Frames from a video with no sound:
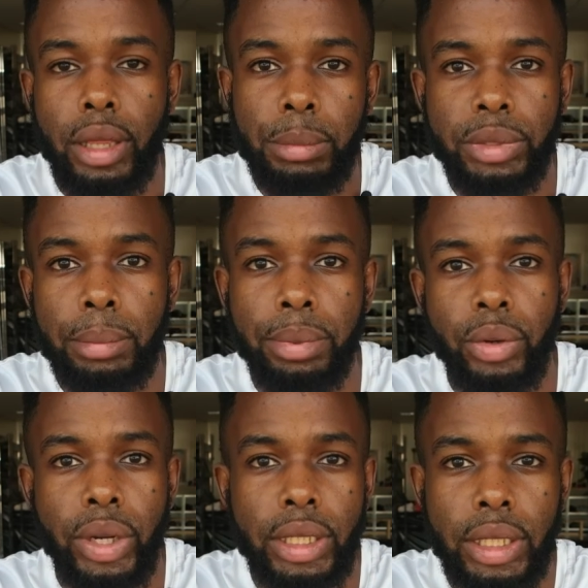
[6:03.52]
thumbs up
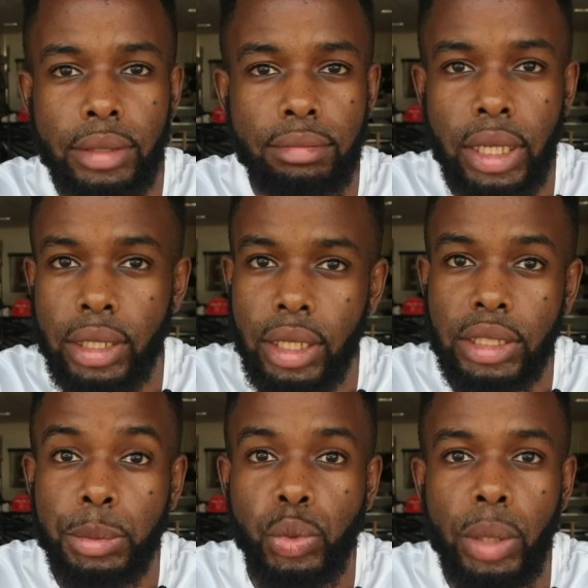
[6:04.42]
right here and
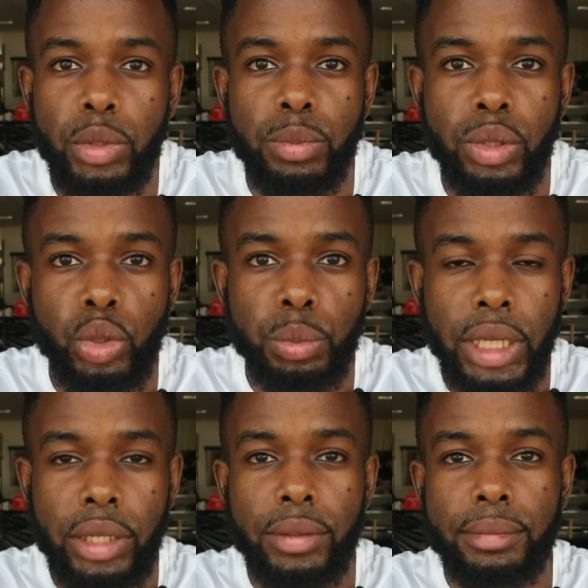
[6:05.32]
subscribe to my YouTube
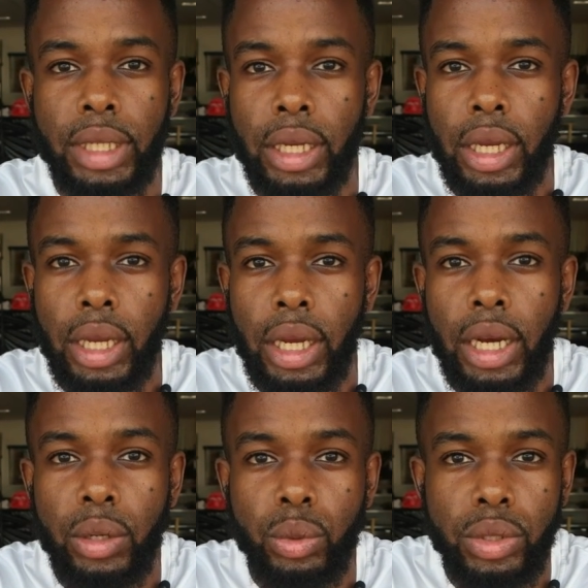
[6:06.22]
channel.
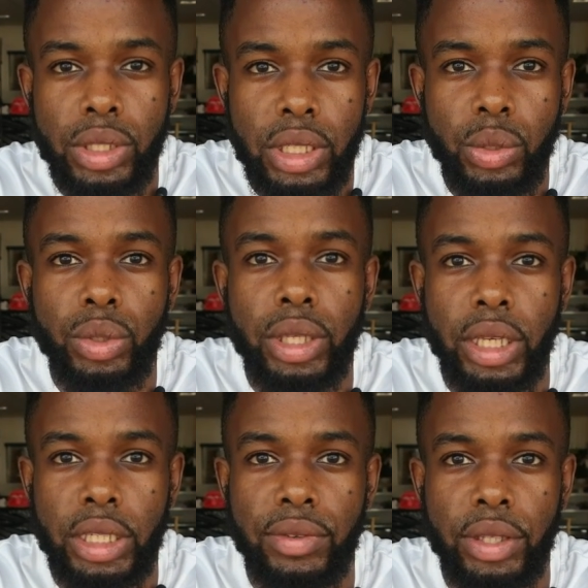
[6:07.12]
I will see you in the
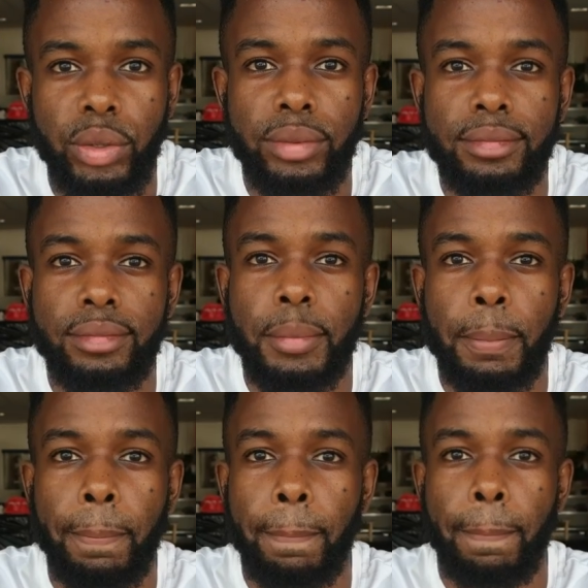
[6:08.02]
next video.
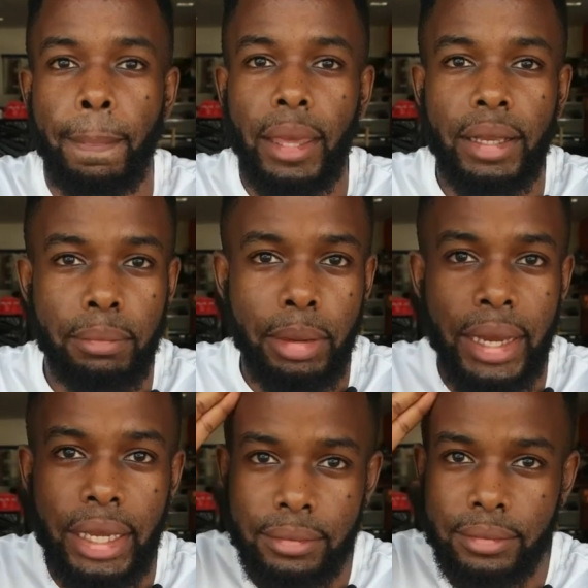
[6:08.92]

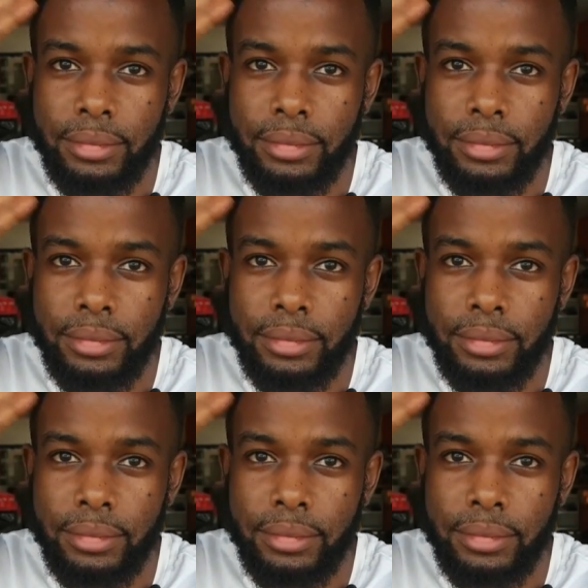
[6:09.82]
Bye-bye.